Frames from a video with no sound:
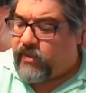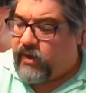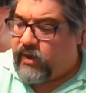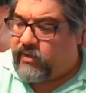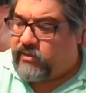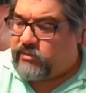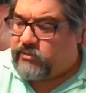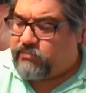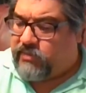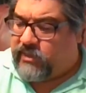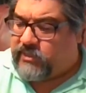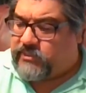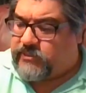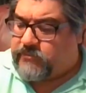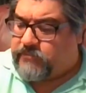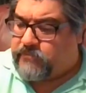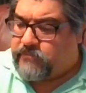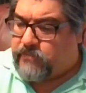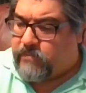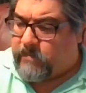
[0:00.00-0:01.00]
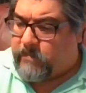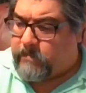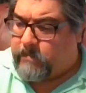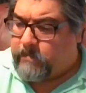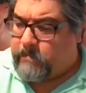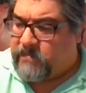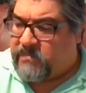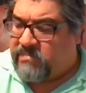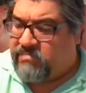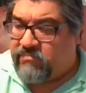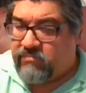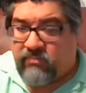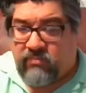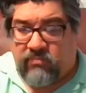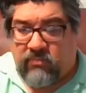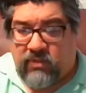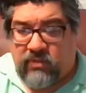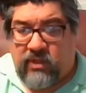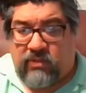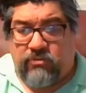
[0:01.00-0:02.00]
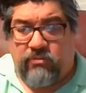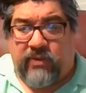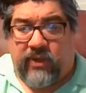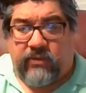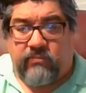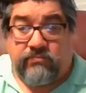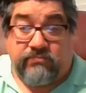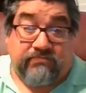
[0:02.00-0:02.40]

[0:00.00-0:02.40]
the spice. Not too bad.